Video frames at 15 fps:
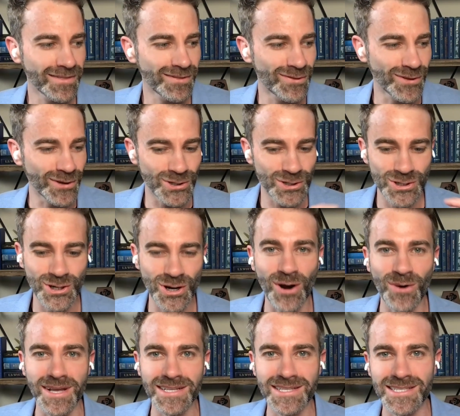the
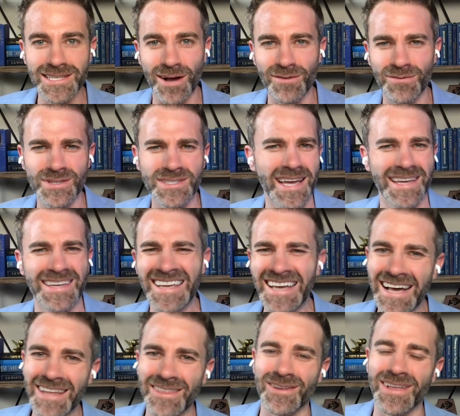show itself was like,
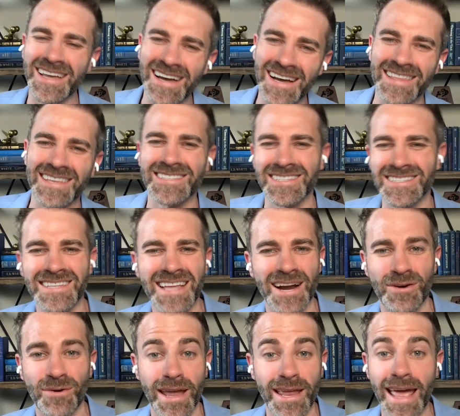they're like, this is not
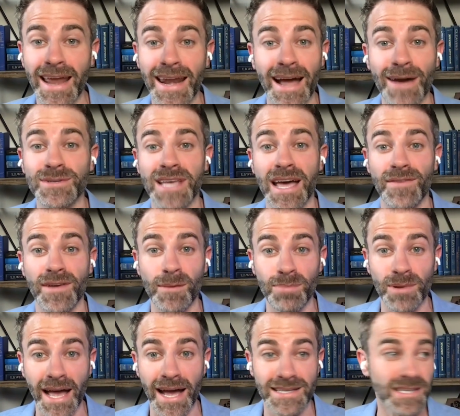great. And I was having a
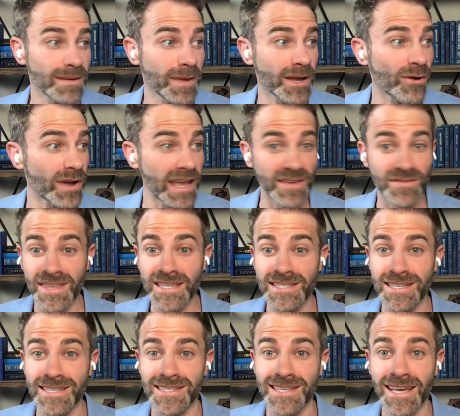blast. And I'm like, okay, if this
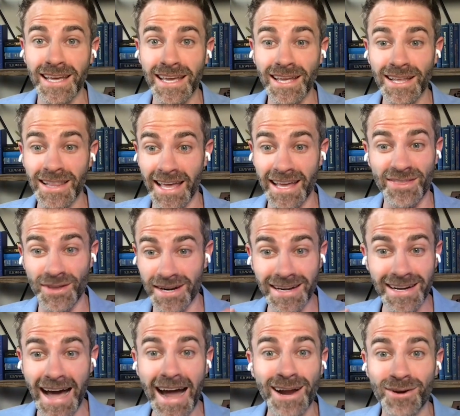is like the
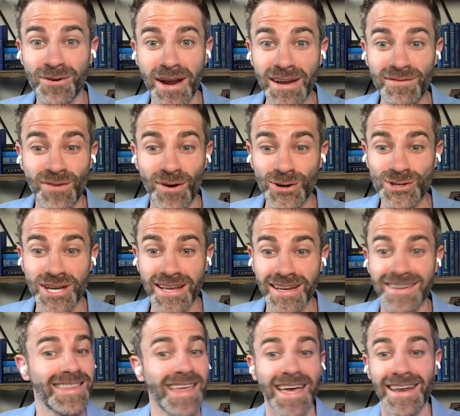not great
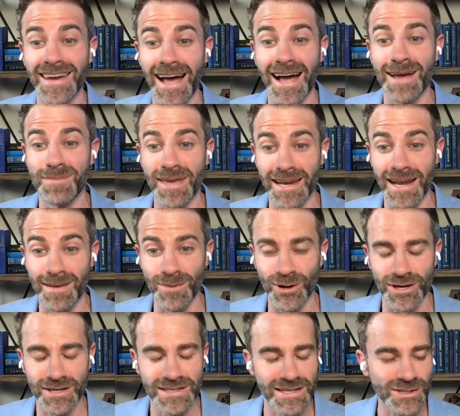version, then I'm in, I'm
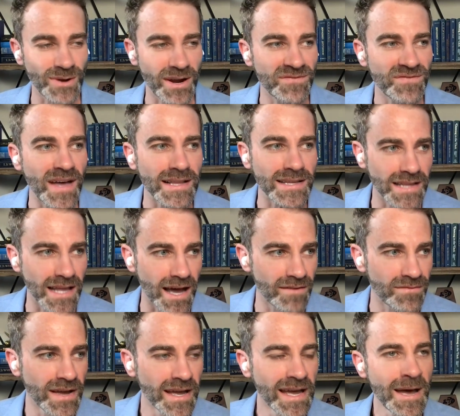hooked. And so I fell in
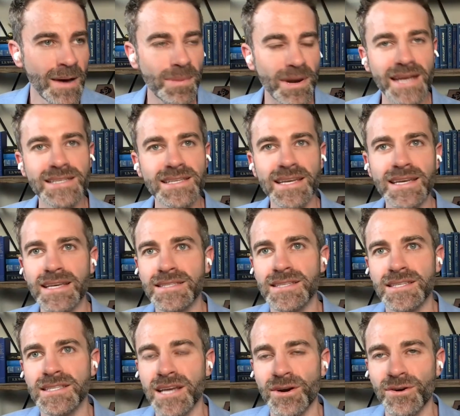love, but I didn't
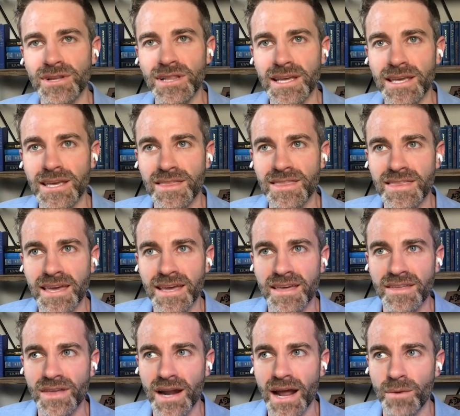necessarily think
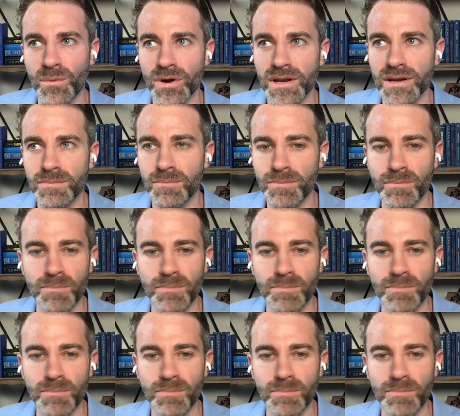that I would